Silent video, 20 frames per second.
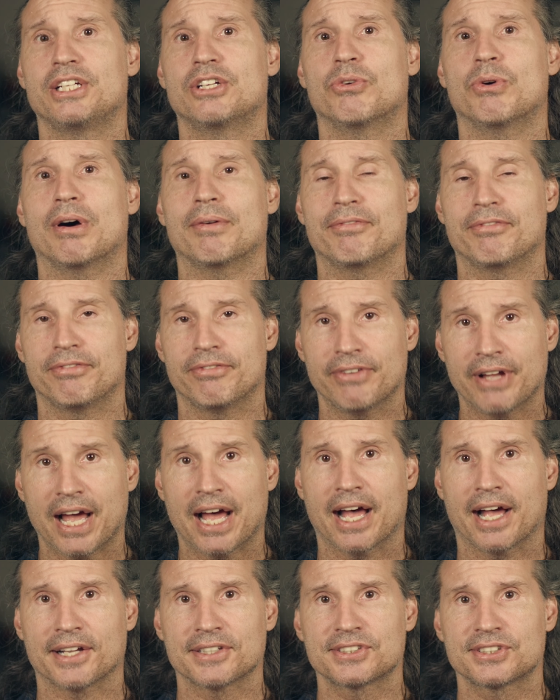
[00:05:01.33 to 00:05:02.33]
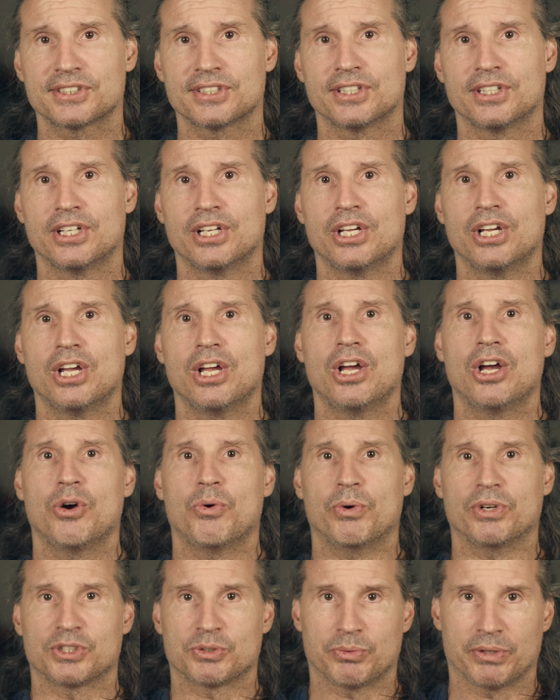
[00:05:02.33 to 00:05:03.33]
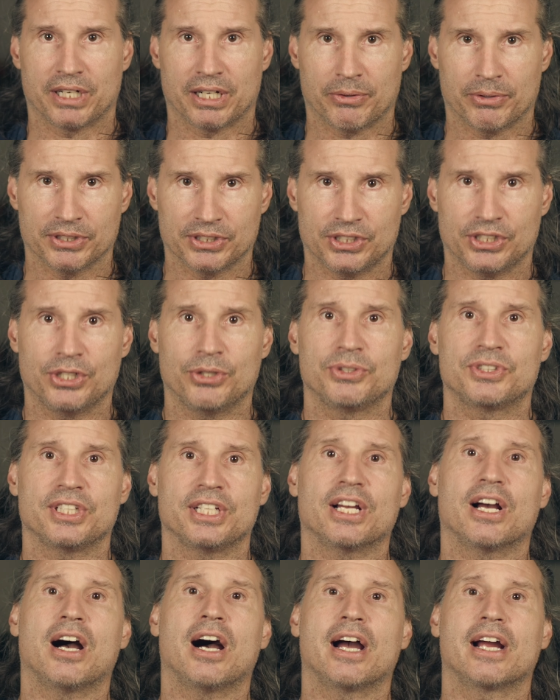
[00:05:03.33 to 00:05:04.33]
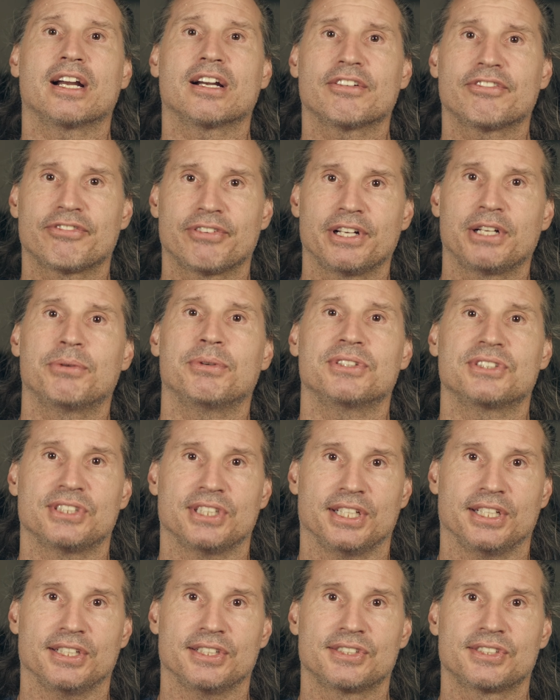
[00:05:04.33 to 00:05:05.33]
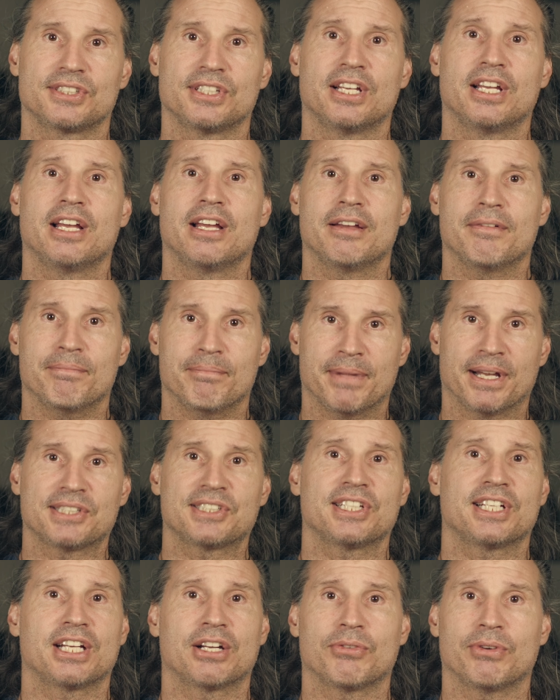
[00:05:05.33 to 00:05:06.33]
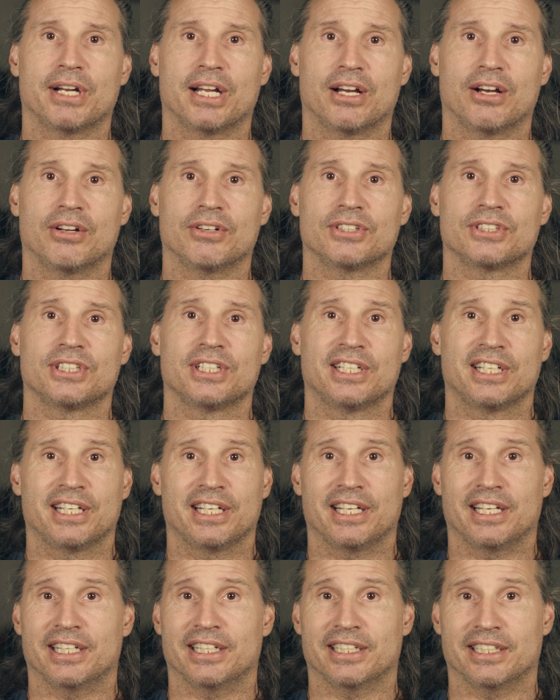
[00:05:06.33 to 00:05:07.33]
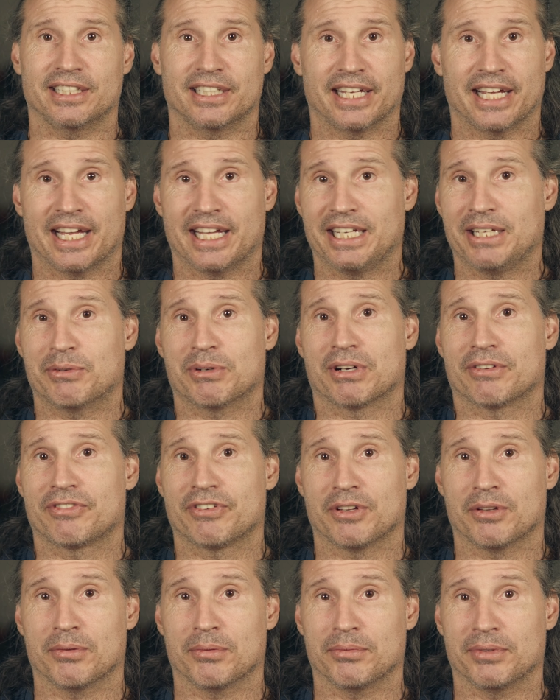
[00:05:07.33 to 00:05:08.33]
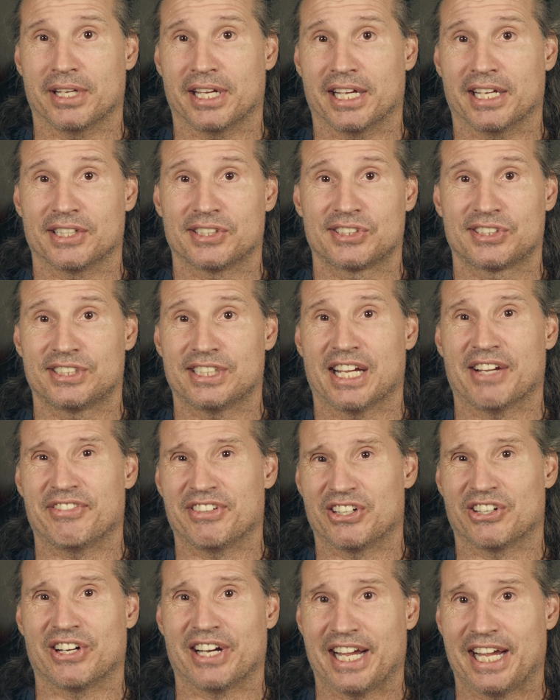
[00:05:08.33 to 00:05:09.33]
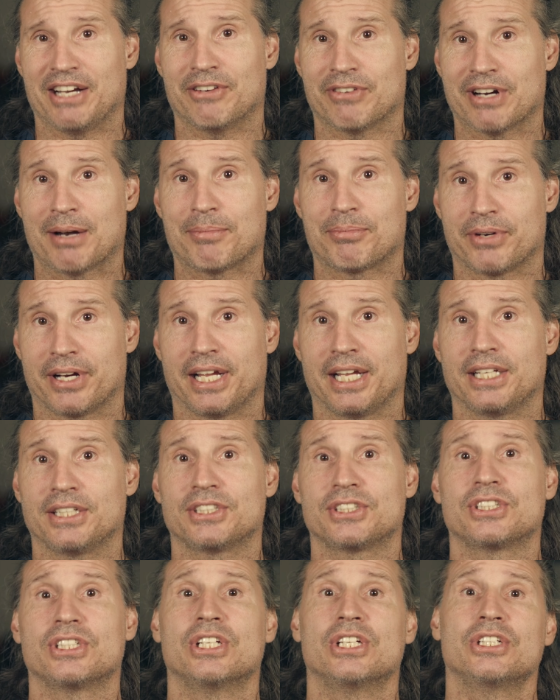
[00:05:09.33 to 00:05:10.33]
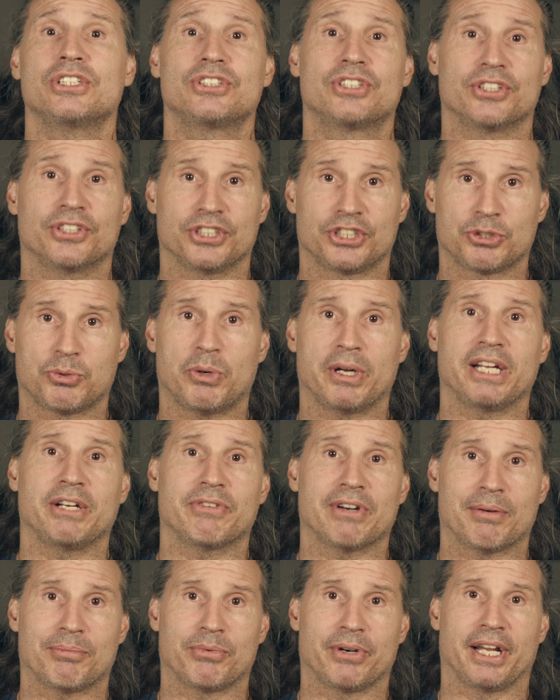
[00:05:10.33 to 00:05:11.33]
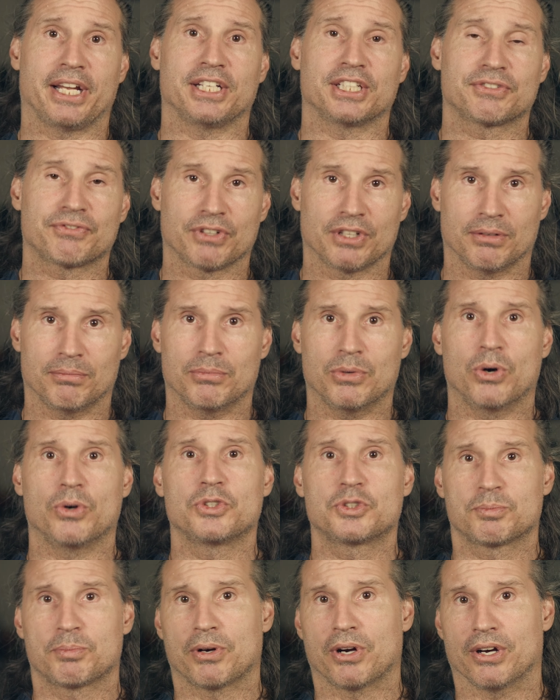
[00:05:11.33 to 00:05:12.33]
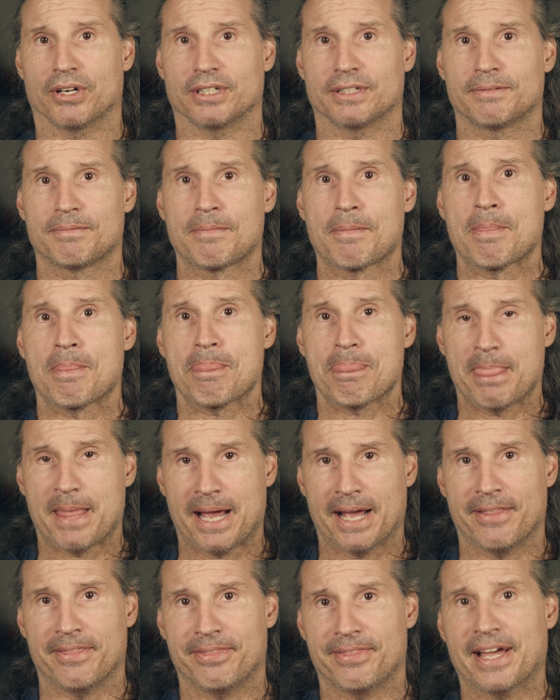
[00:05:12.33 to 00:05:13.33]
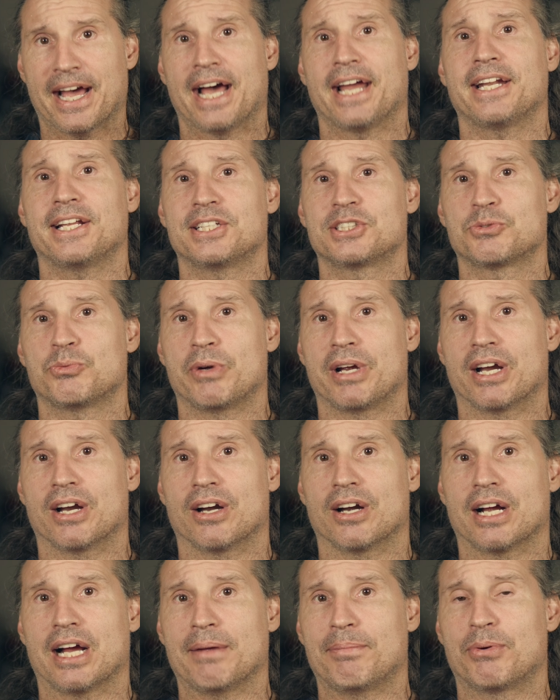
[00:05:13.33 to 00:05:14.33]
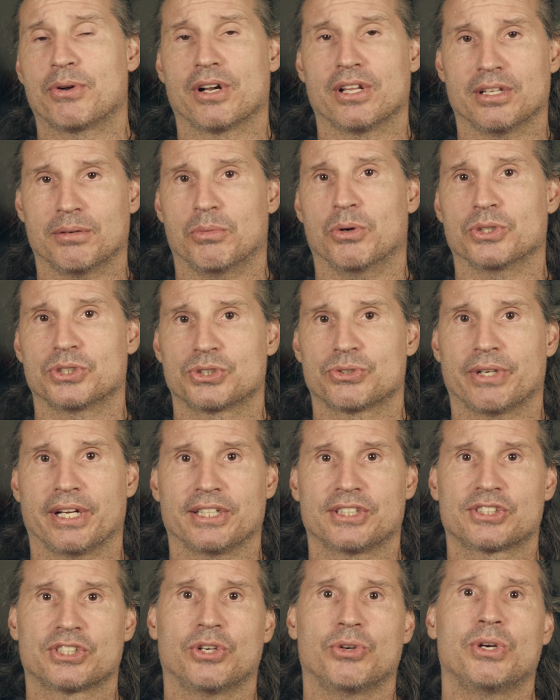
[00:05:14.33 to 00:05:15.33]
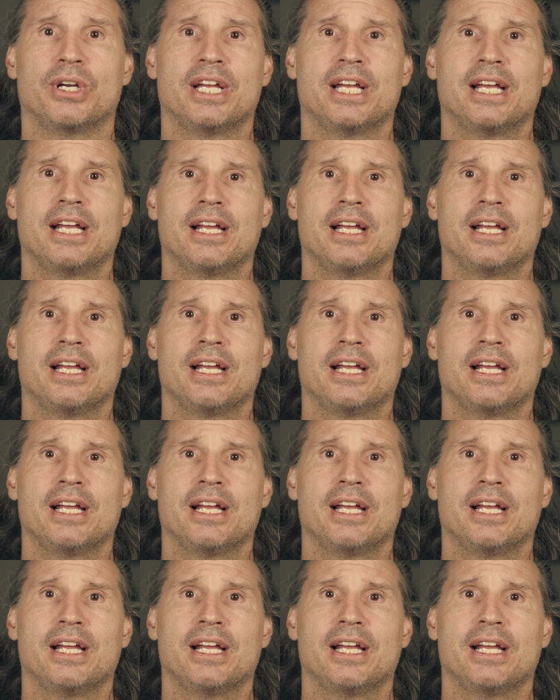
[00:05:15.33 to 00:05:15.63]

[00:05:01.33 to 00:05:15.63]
go up fast was when I was using higher frequencies, messing around in the, anywhere from the 7 or 8 rep range to the 20 rep range for the most part. And that is where I put on the most strength. So